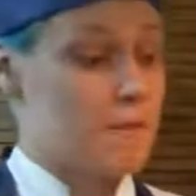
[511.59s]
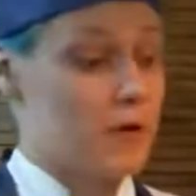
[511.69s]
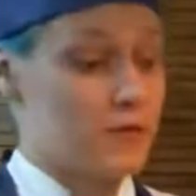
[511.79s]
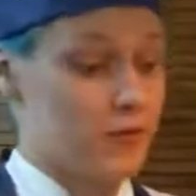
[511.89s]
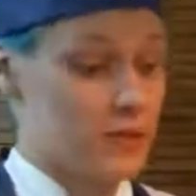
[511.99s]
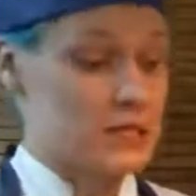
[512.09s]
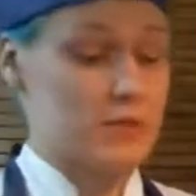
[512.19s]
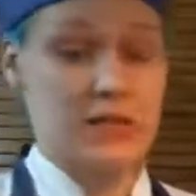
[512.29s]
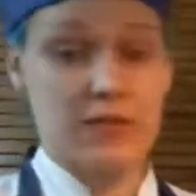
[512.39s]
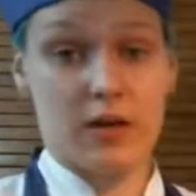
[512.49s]
But for this
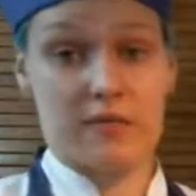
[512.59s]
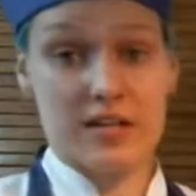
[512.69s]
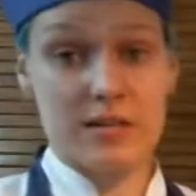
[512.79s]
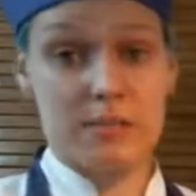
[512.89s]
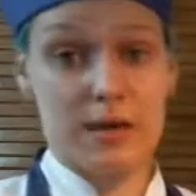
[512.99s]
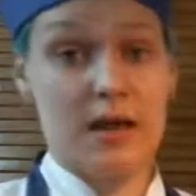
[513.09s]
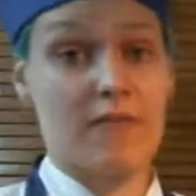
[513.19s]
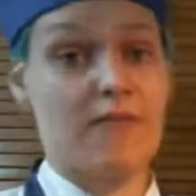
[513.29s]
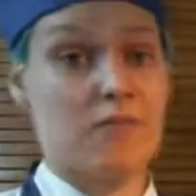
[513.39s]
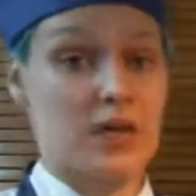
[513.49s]
specific recipe,
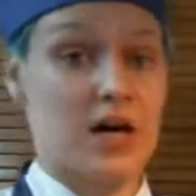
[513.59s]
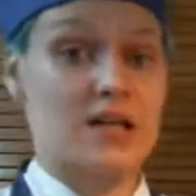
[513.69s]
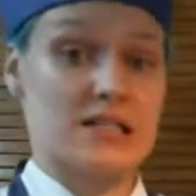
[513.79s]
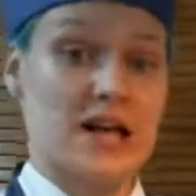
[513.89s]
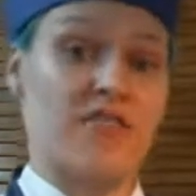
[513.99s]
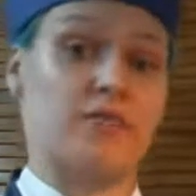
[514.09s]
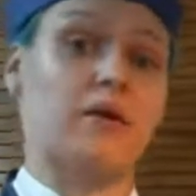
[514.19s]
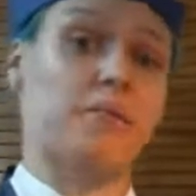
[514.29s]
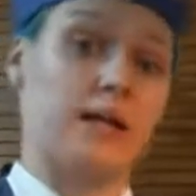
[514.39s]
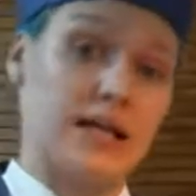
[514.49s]
if bananas have
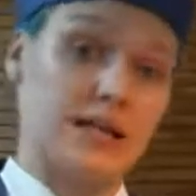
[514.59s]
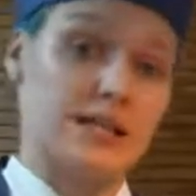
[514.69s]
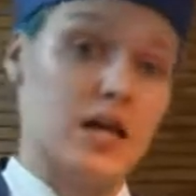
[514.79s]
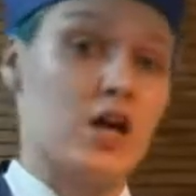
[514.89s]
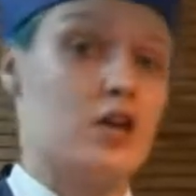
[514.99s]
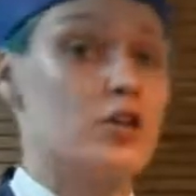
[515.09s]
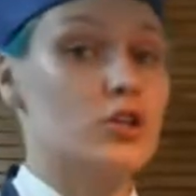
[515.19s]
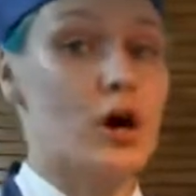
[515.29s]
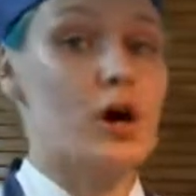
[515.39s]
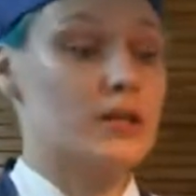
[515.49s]
been blitzed, you're
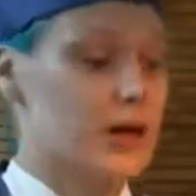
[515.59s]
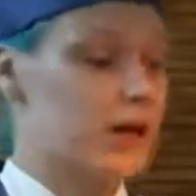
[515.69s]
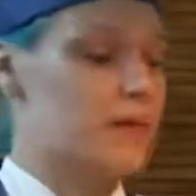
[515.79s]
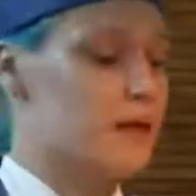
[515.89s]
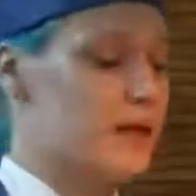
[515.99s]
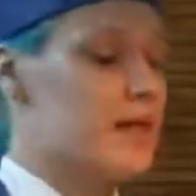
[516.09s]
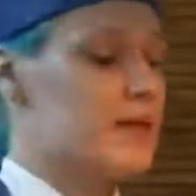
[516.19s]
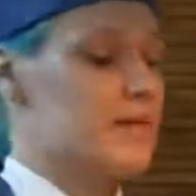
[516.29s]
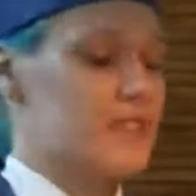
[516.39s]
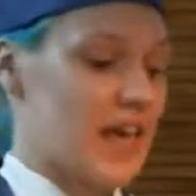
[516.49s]
not going to be
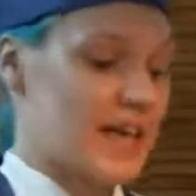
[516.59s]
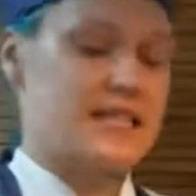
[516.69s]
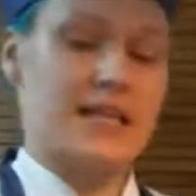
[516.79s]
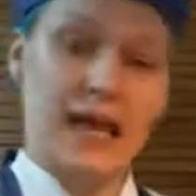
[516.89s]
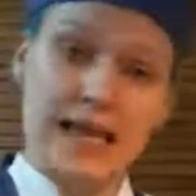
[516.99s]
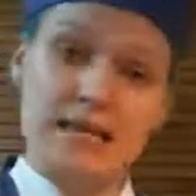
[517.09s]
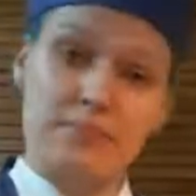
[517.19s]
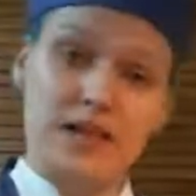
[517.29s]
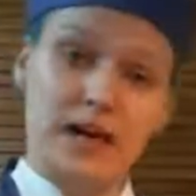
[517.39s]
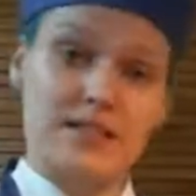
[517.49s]
tasting any
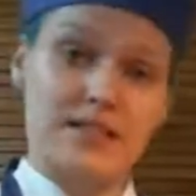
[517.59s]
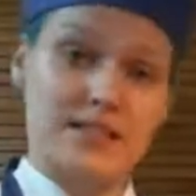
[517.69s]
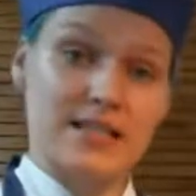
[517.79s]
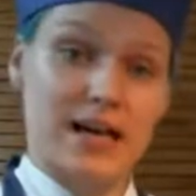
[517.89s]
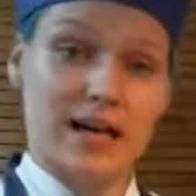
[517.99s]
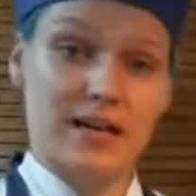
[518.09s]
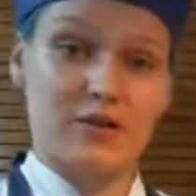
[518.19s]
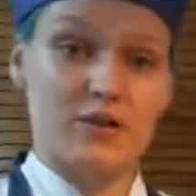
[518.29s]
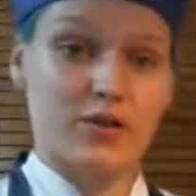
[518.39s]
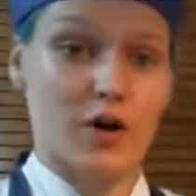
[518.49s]
bananas inside.
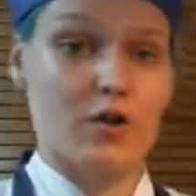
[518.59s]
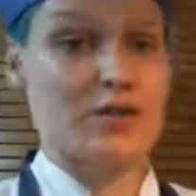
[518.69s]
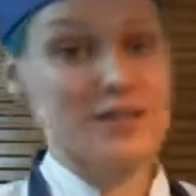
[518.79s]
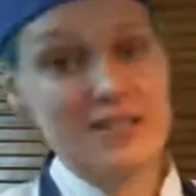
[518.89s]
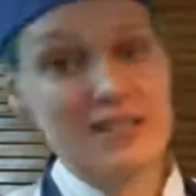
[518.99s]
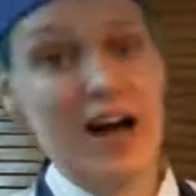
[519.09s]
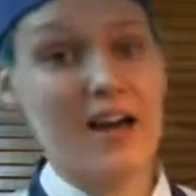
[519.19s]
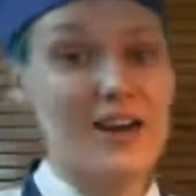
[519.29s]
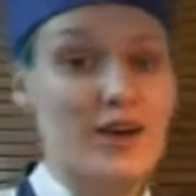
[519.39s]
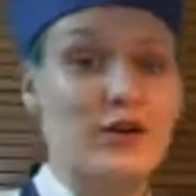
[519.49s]
So it's
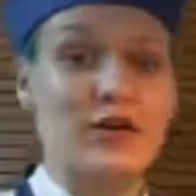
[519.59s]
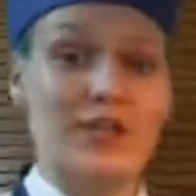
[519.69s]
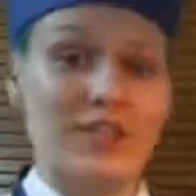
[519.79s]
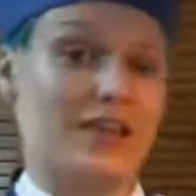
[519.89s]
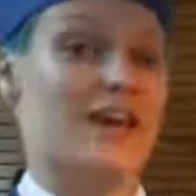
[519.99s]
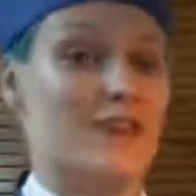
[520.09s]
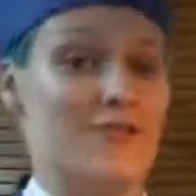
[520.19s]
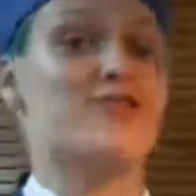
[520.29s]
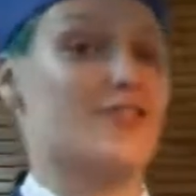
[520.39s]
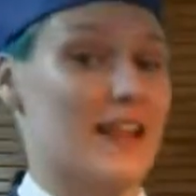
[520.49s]
kind of a good thing
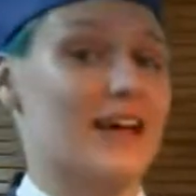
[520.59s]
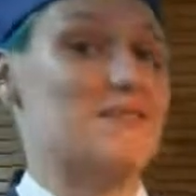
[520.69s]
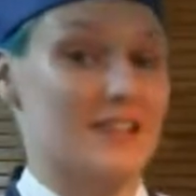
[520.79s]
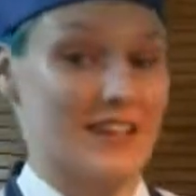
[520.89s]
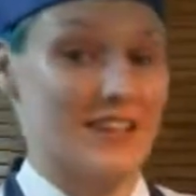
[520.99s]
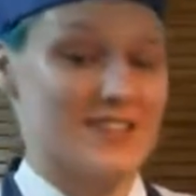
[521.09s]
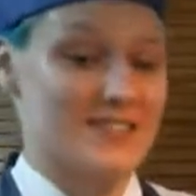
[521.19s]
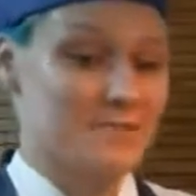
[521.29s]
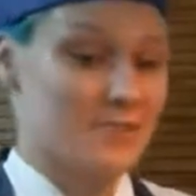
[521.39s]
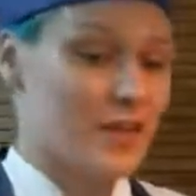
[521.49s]
if you don't like
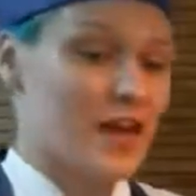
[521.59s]
bananas.